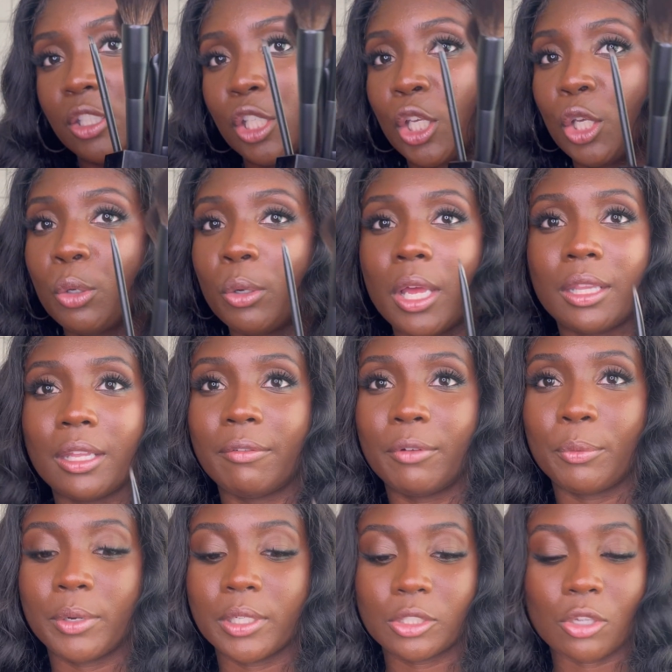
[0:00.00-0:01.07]
cute. I love it
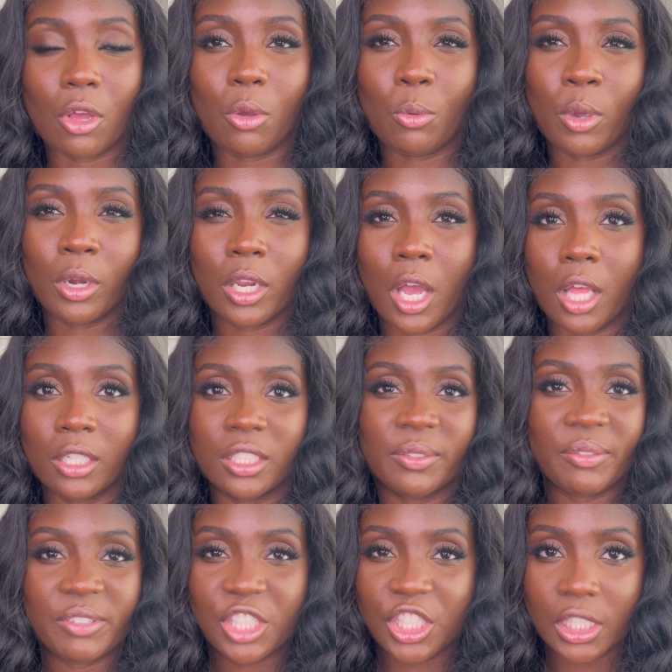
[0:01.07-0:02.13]
when it's all one color. It's
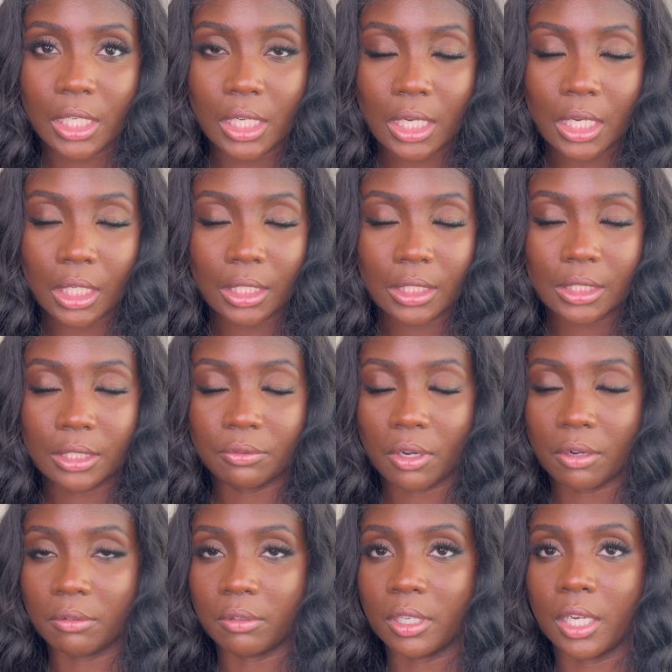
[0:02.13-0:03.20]
very chic. It's
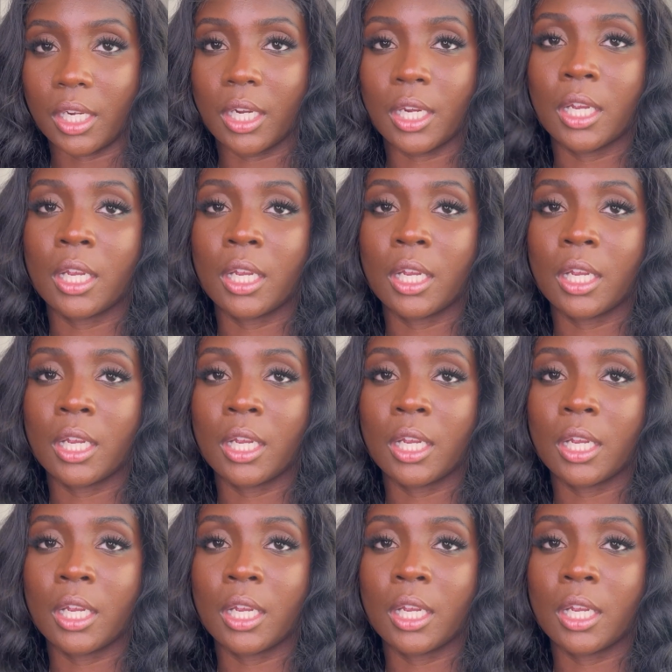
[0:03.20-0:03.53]
very